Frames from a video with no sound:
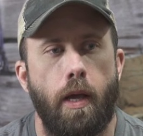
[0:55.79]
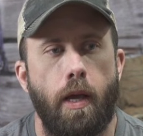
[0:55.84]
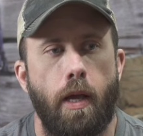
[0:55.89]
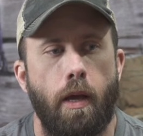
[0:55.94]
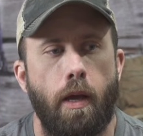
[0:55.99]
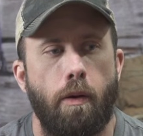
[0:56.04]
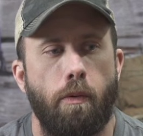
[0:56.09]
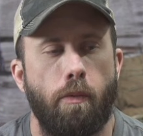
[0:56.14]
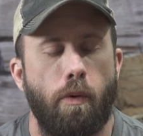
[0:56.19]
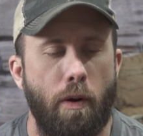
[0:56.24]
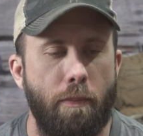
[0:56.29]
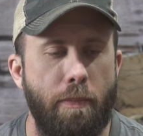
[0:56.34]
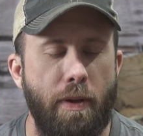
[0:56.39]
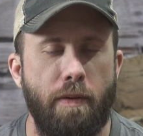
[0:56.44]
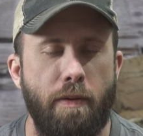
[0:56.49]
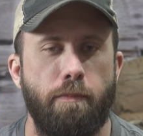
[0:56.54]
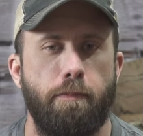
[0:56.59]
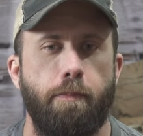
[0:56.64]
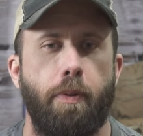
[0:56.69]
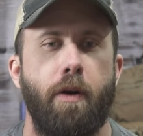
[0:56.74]
want to
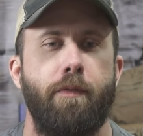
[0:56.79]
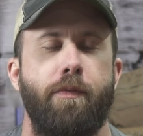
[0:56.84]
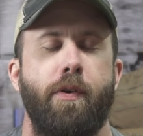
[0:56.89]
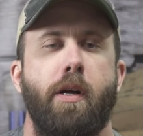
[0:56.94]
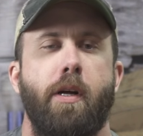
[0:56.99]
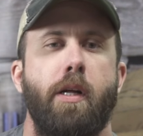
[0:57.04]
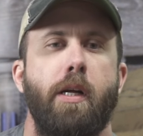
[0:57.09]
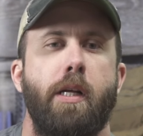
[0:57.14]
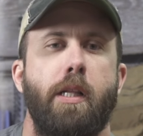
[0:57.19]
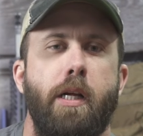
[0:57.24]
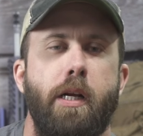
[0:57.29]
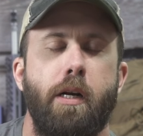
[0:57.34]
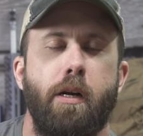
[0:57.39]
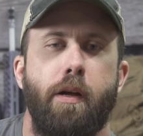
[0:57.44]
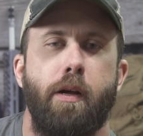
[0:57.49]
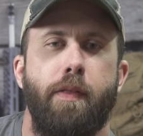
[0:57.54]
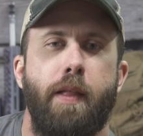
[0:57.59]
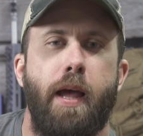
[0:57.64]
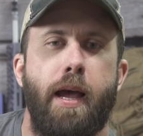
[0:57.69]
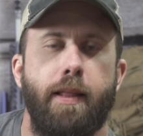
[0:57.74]
be perfectly clear
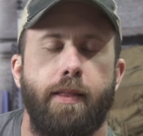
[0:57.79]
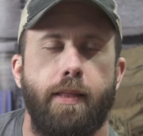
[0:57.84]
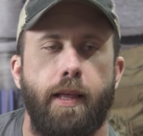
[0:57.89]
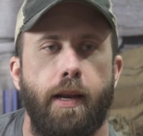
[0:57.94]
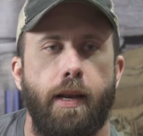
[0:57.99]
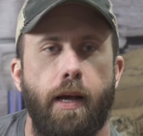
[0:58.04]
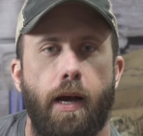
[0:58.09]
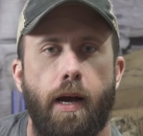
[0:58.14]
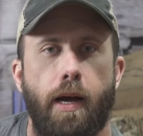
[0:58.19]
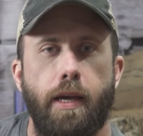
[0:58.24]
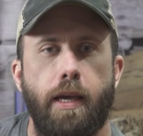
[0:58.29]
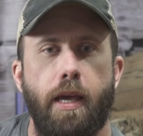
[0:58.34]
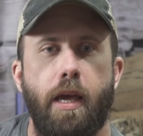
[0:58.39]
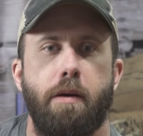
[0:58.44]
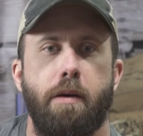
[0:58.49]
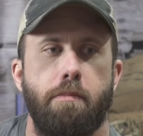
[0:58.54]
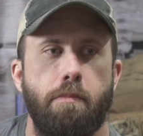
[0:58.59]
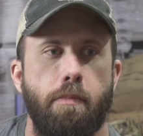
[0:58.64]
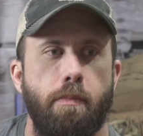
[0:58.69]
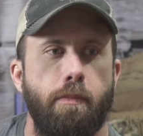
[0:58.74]
on that I
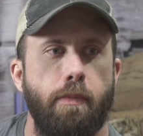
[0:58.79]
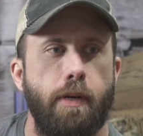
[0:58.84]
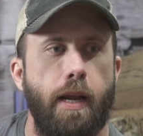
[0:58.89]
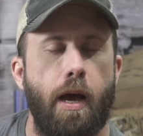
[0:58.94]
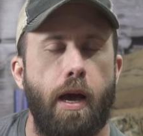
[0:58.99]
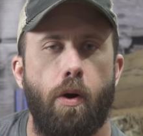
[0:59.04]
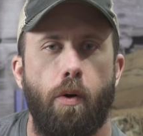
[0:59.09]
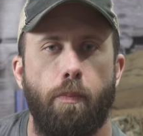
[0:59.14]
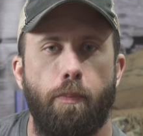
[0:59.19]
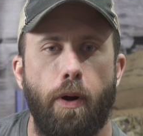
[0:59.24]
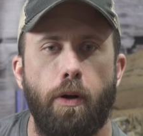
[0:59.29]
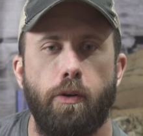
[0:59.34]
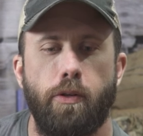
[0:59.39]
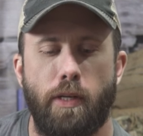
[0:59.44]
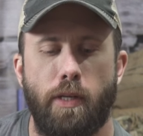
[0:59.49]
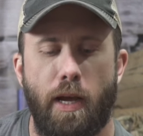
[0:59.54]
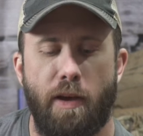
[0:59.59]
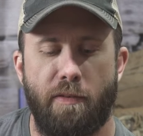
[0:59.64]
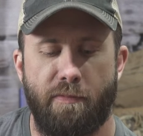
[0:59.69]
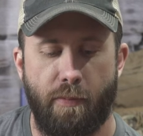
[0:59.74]
am now pro staff.